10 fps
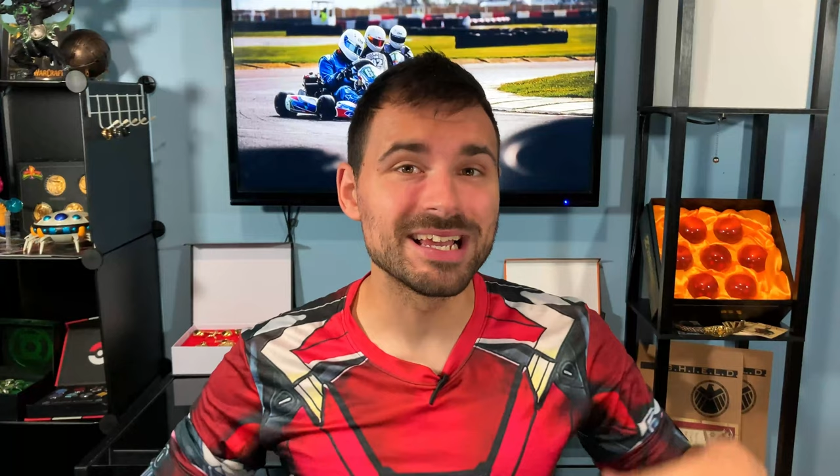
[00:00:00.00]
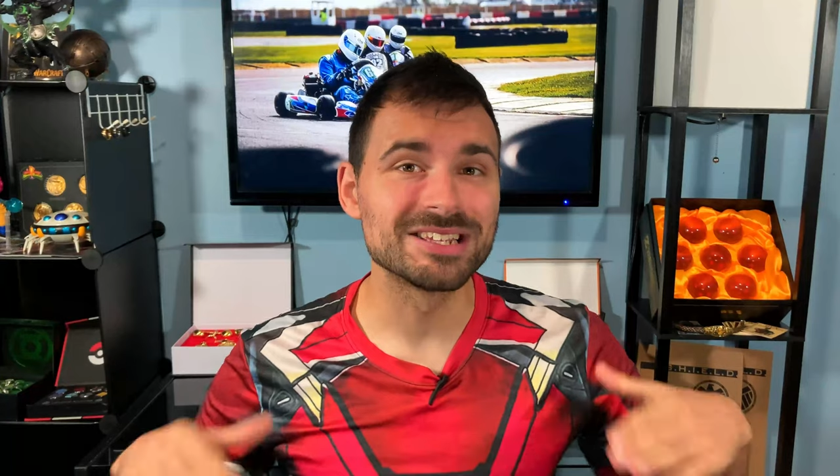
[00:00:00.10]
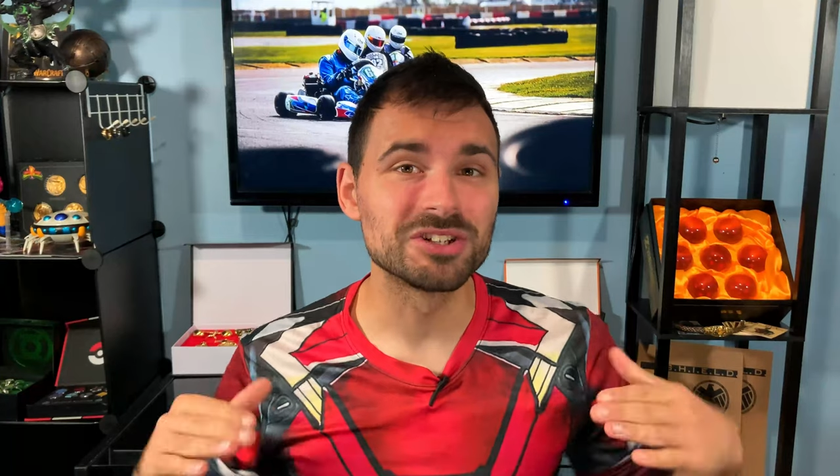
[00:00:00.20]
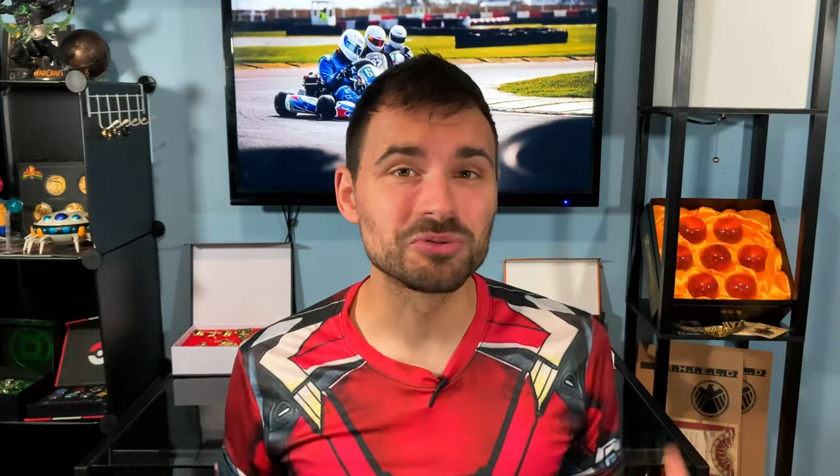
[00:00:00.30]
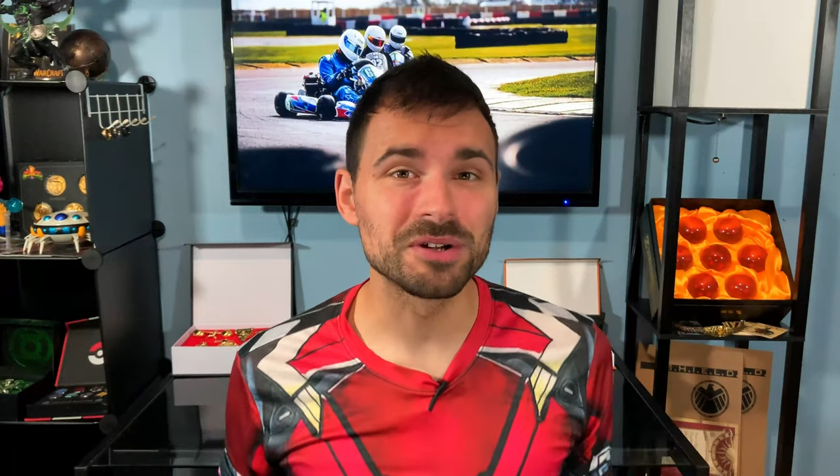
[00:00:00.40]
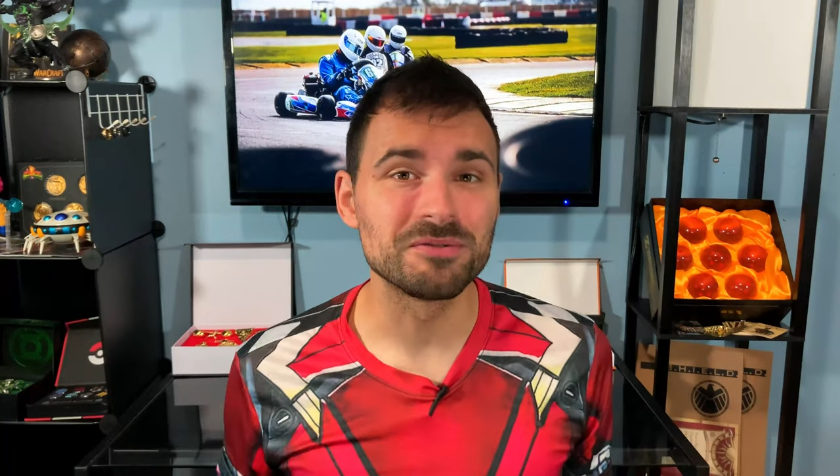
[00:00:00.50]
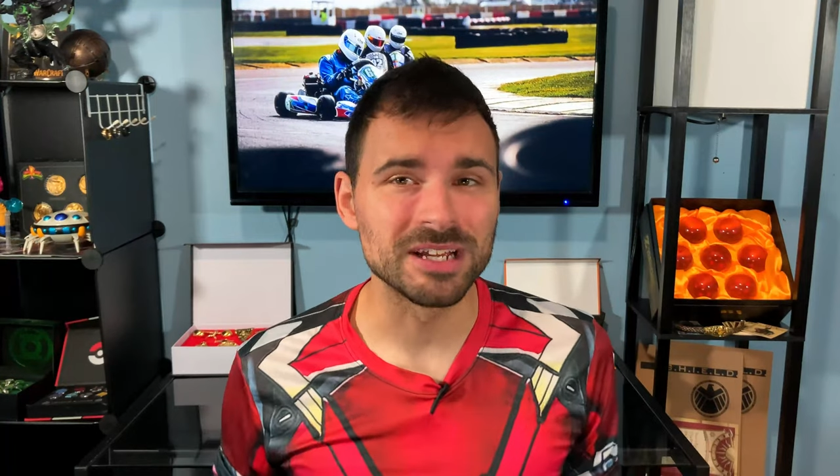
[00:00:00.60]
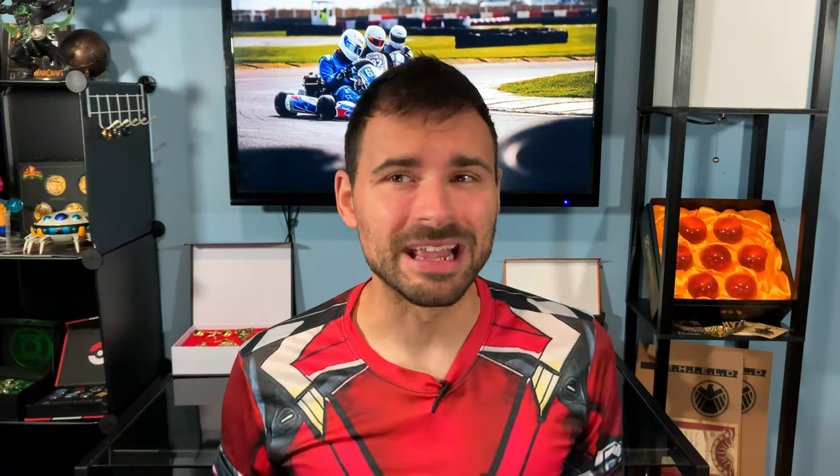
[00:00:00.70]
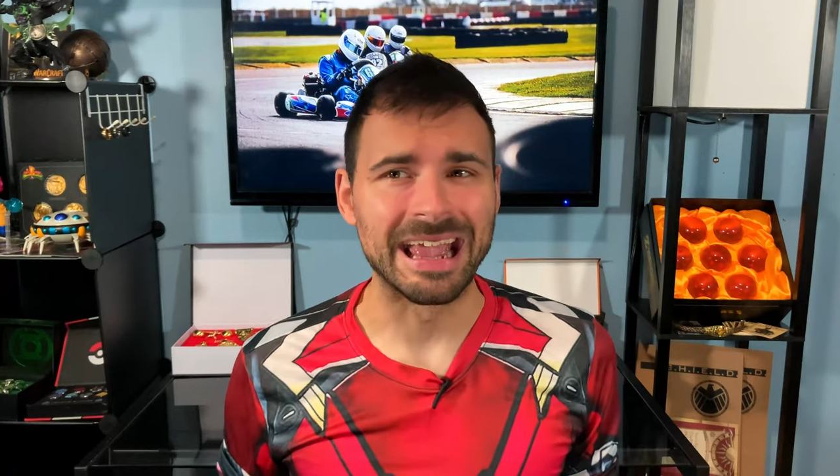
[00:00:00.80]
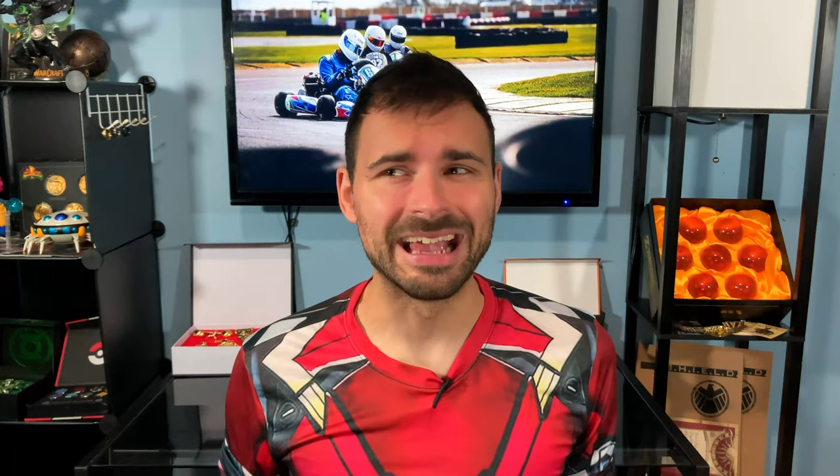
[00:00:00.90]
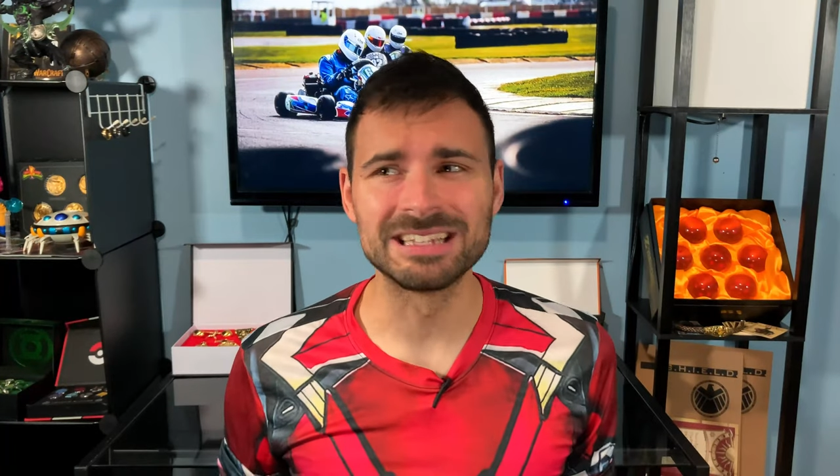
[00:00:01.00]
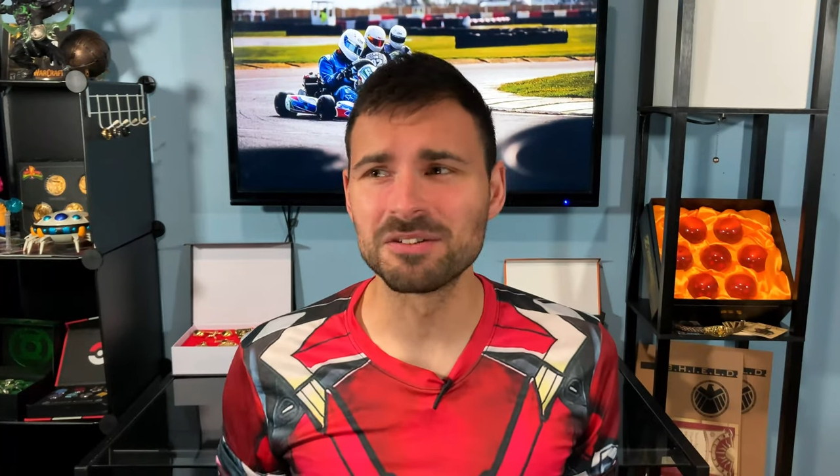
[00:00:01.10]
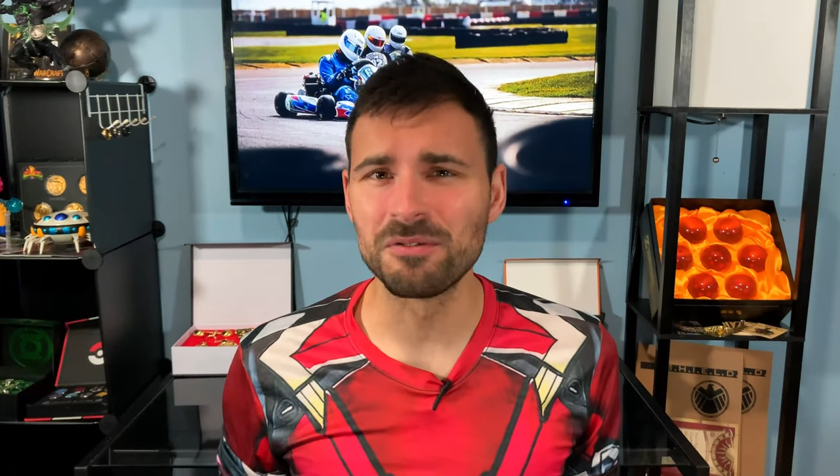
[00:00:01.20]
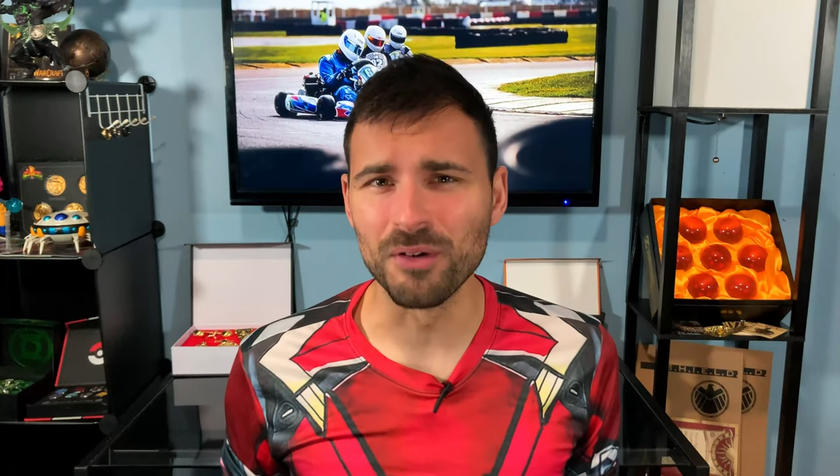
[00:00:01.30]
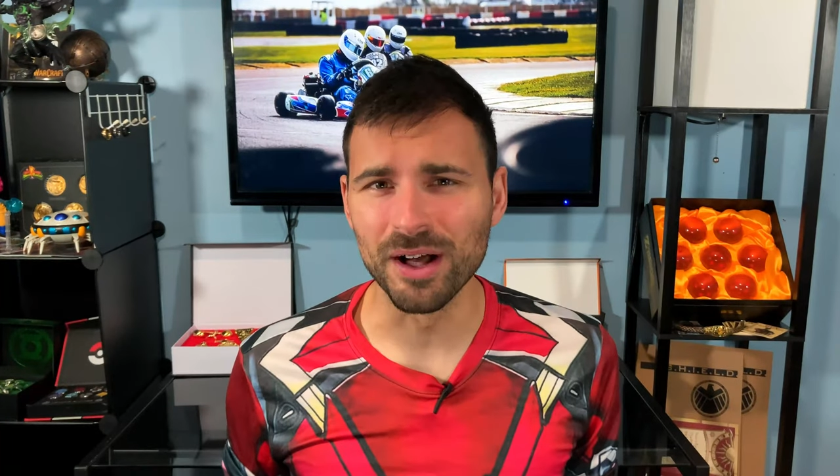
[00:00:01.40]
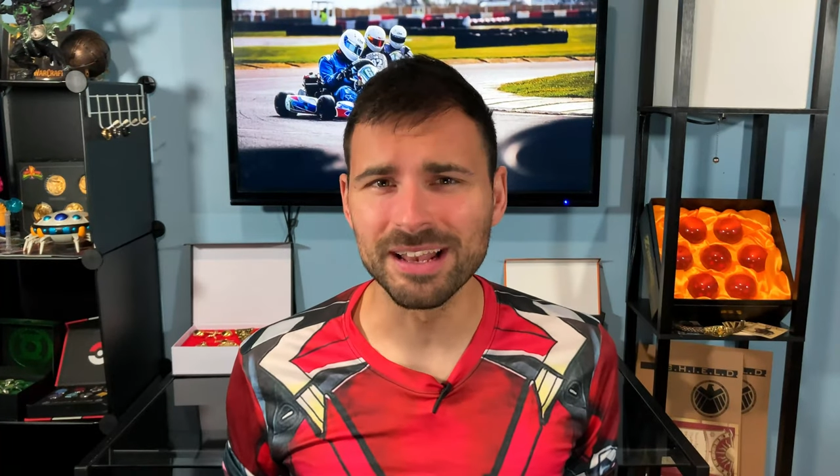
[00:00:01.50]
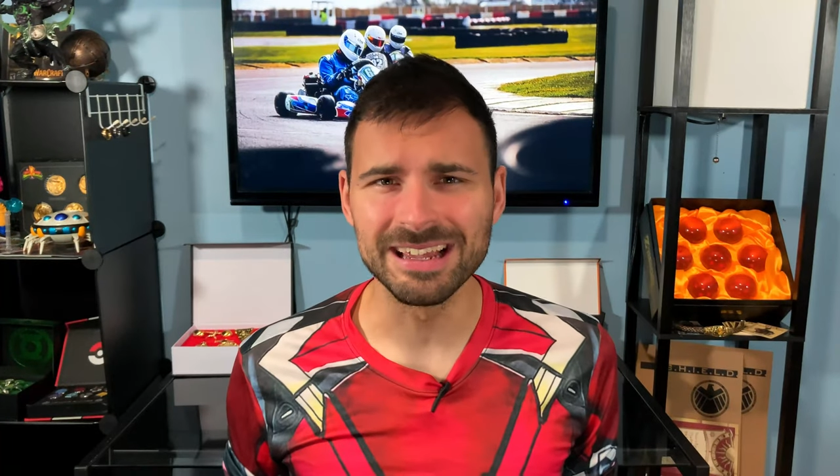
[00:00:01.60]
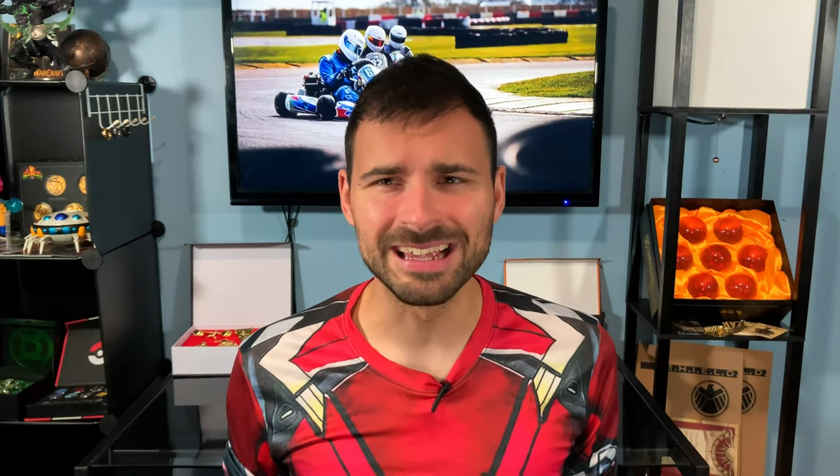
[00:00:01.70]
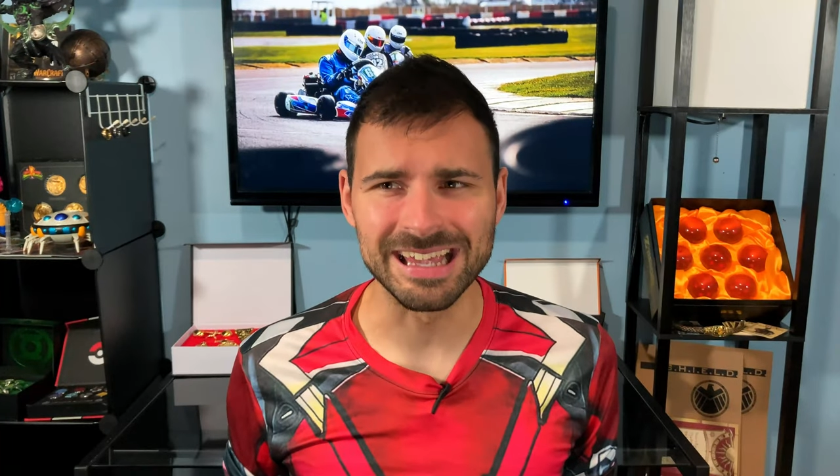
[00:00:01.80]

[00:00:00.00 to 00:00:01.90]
is drifting. Is it fun?